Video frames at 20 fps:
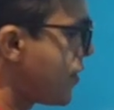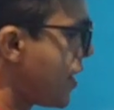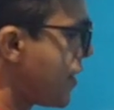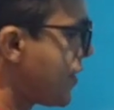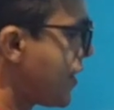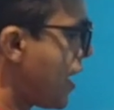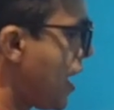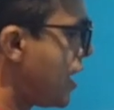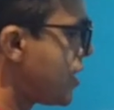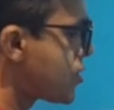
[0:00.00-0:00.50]
Then
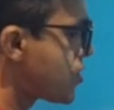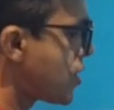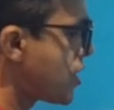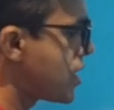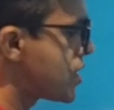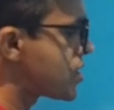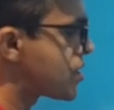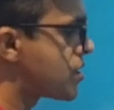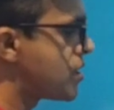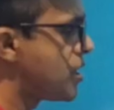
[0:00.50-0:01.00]
the answer
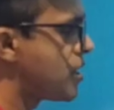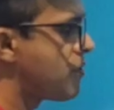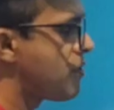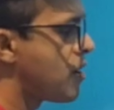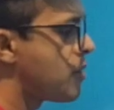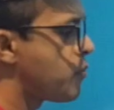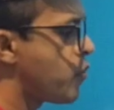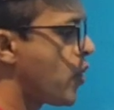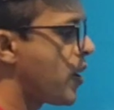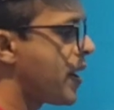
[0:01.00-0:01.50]
is
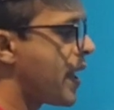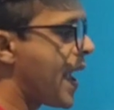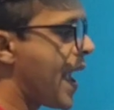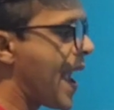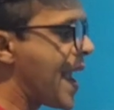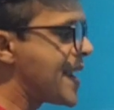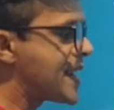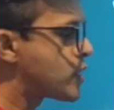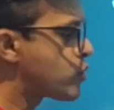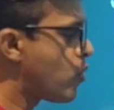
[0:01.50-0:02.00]

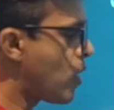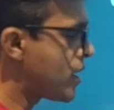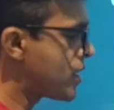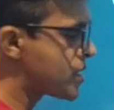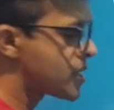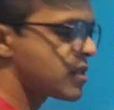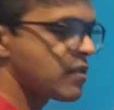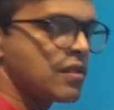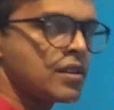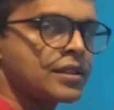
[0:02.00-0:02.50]

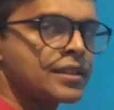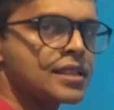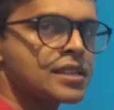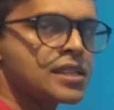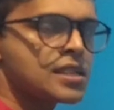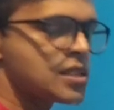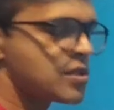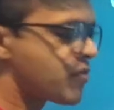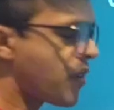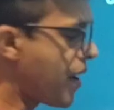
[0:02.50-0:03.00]
31.817.
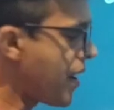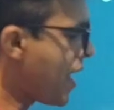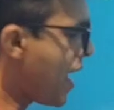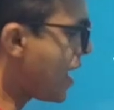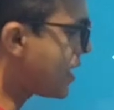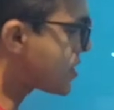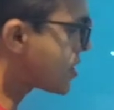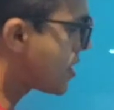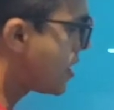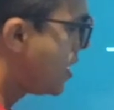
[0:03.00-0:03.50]
This is read
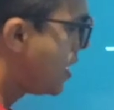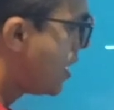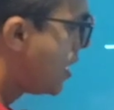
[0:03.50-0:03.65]
as